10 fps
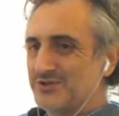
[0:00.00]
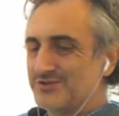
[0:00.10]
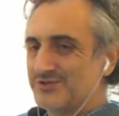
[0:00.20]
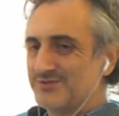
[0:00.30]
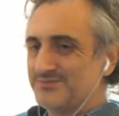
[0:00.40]

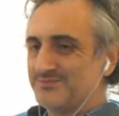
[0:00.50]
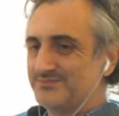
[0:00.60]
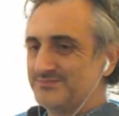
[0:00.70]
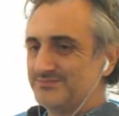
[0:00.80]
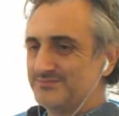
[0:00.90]
Questions?
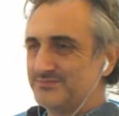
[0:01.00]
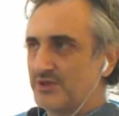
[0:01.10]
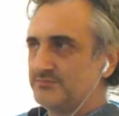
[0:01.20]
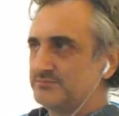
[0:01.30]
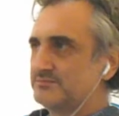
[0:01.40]

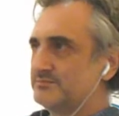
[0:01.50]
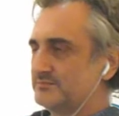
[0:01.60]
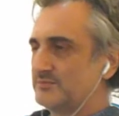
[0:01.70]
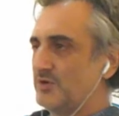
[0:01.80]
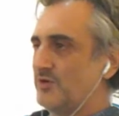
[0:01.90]
No?
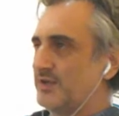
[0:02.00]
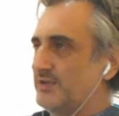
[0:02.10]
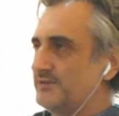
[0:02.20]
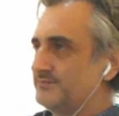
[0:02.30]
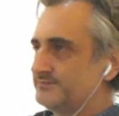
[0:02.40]

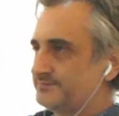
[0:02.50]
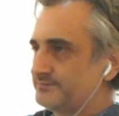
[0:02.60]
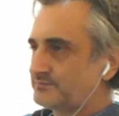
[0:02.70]
Okay.